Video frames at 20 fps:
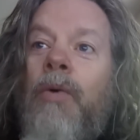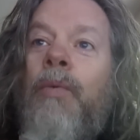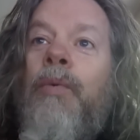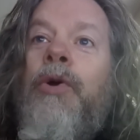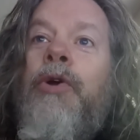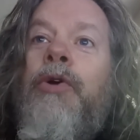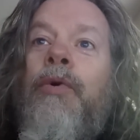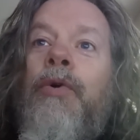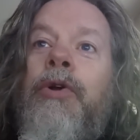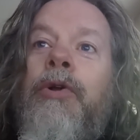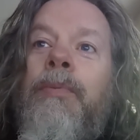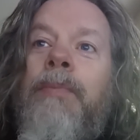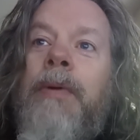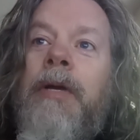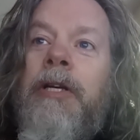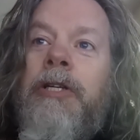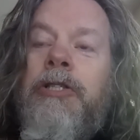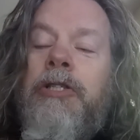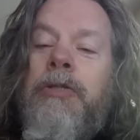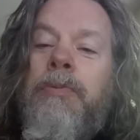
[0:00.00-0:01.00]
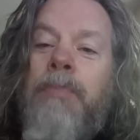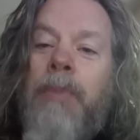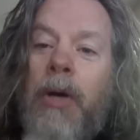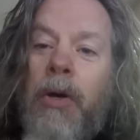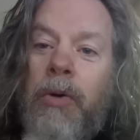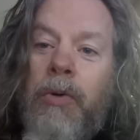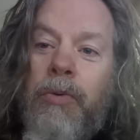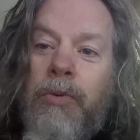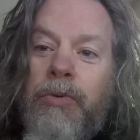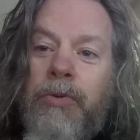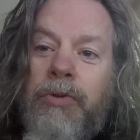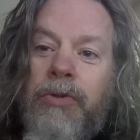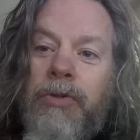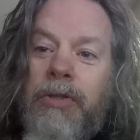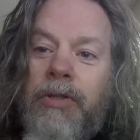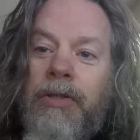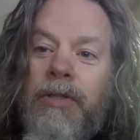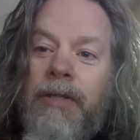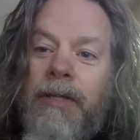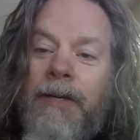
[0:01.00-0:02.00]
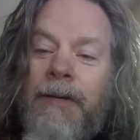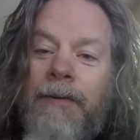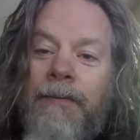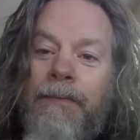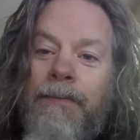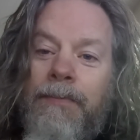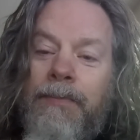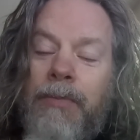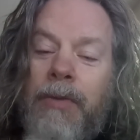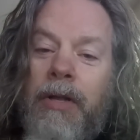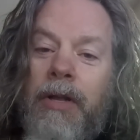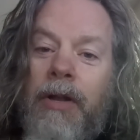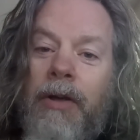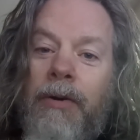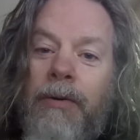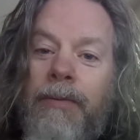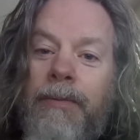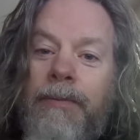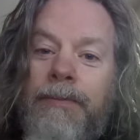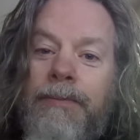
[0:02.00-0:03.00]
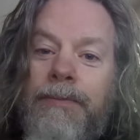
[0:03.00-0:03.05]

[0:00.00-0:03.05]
We're going to be exposed, you know.